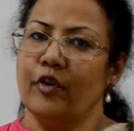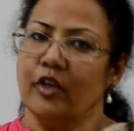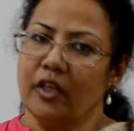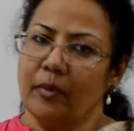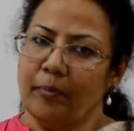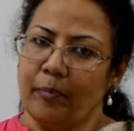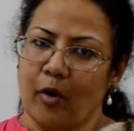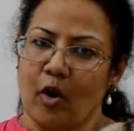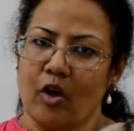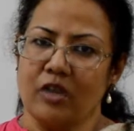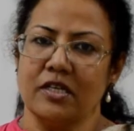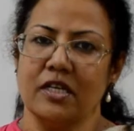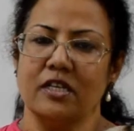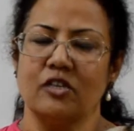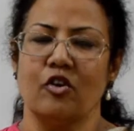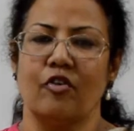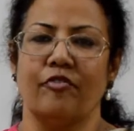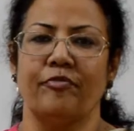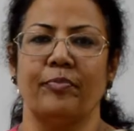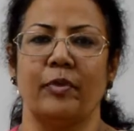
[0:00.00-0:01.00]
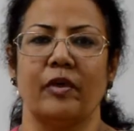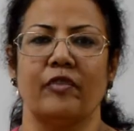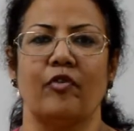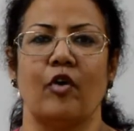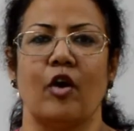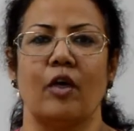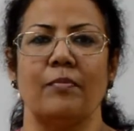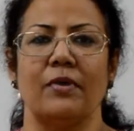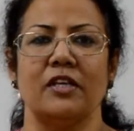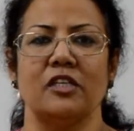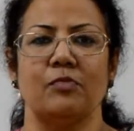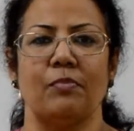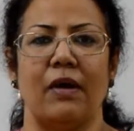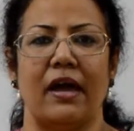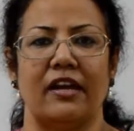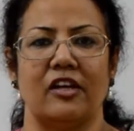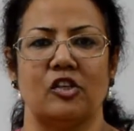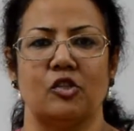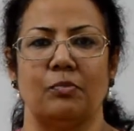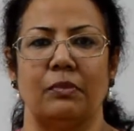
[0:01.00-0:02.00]
for the process of performance
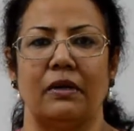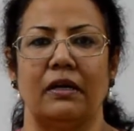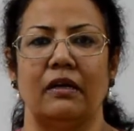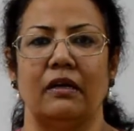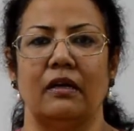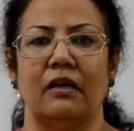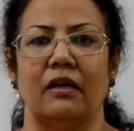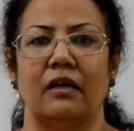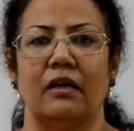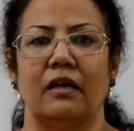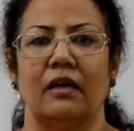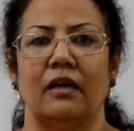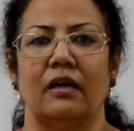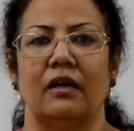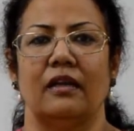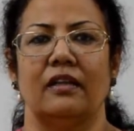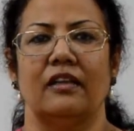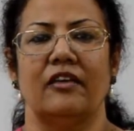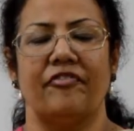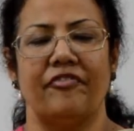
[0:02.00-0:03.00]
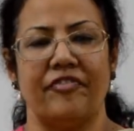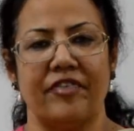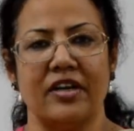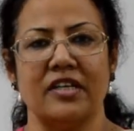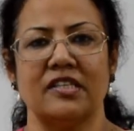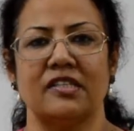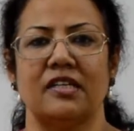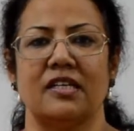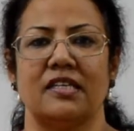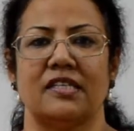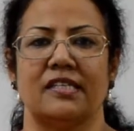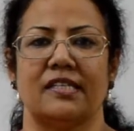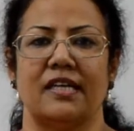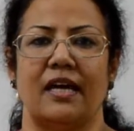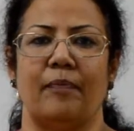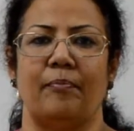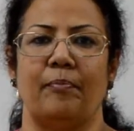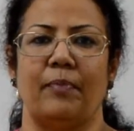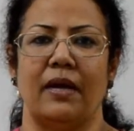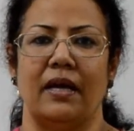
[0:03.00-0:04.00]
management, the first
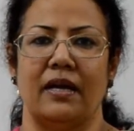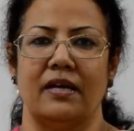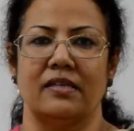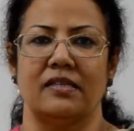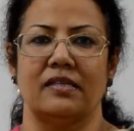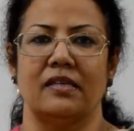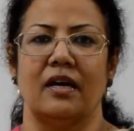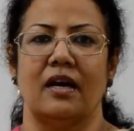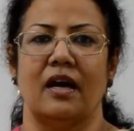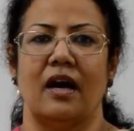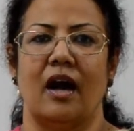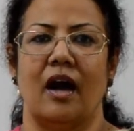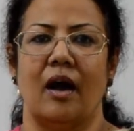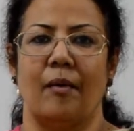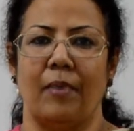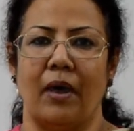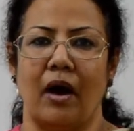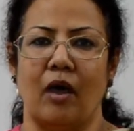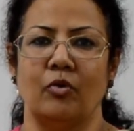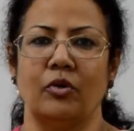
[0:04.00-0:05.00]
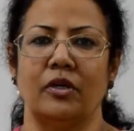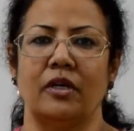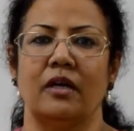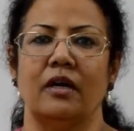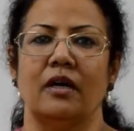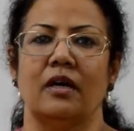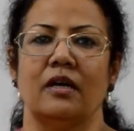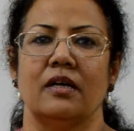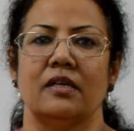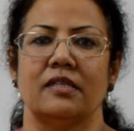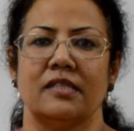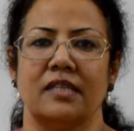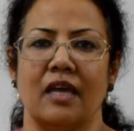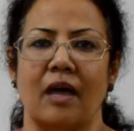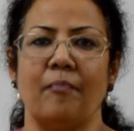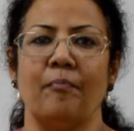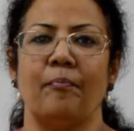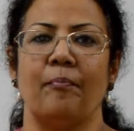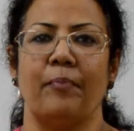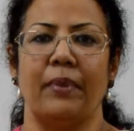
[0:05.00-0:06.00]
step is about
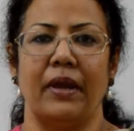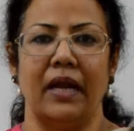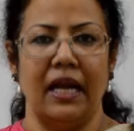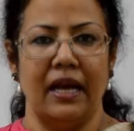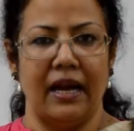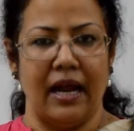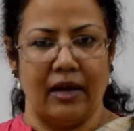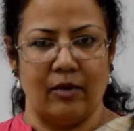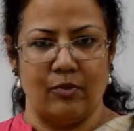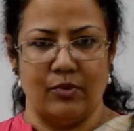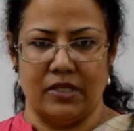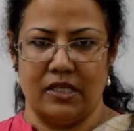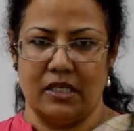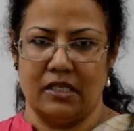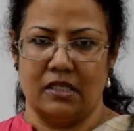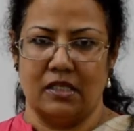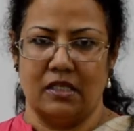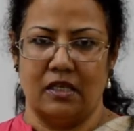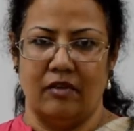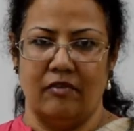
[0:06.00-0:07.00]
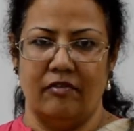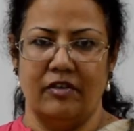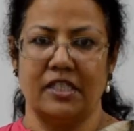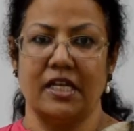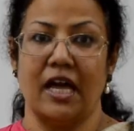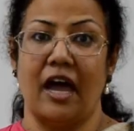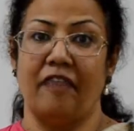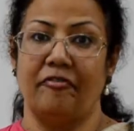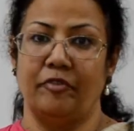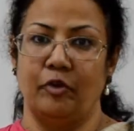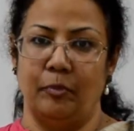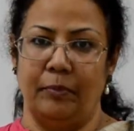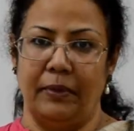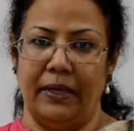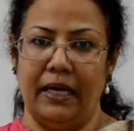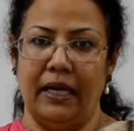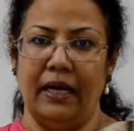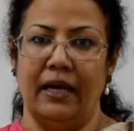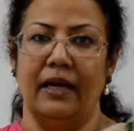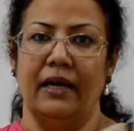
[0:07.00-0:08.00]
some prerequisites which have to
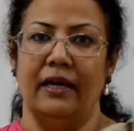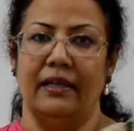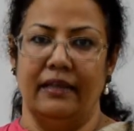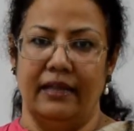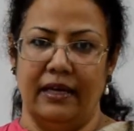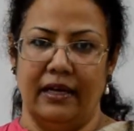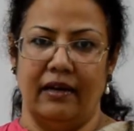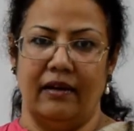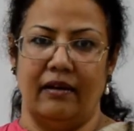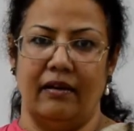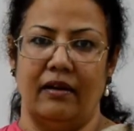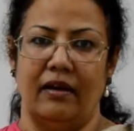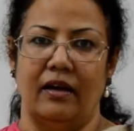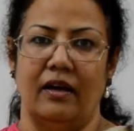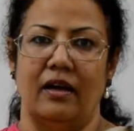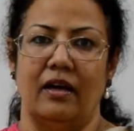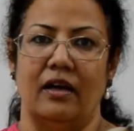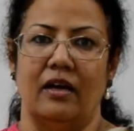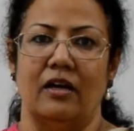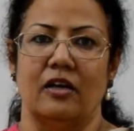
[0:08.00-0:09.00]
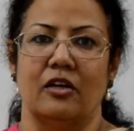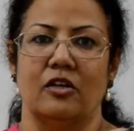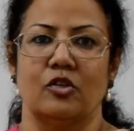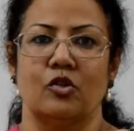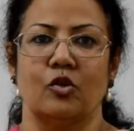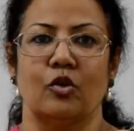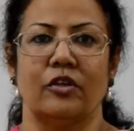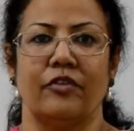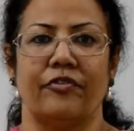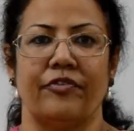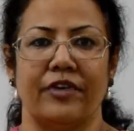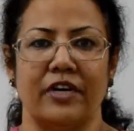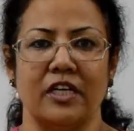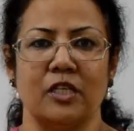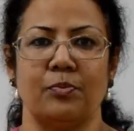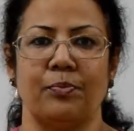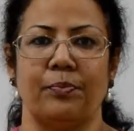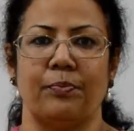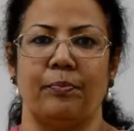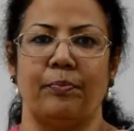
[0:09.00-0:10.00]
be there. So the
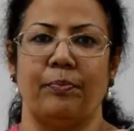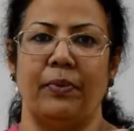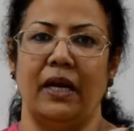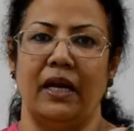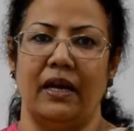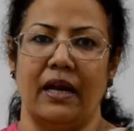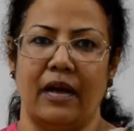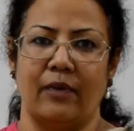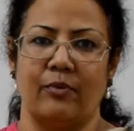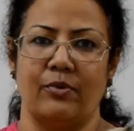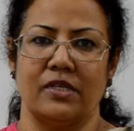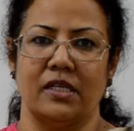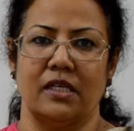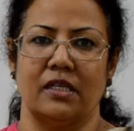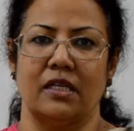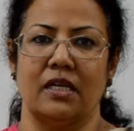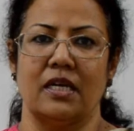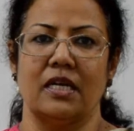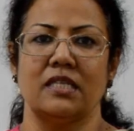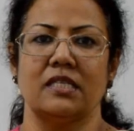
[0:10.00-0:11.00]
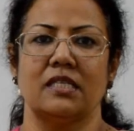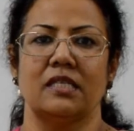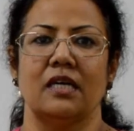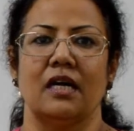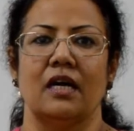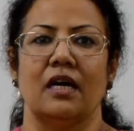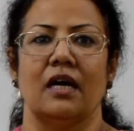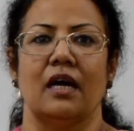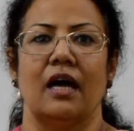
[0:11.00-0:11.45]
first prerequisite is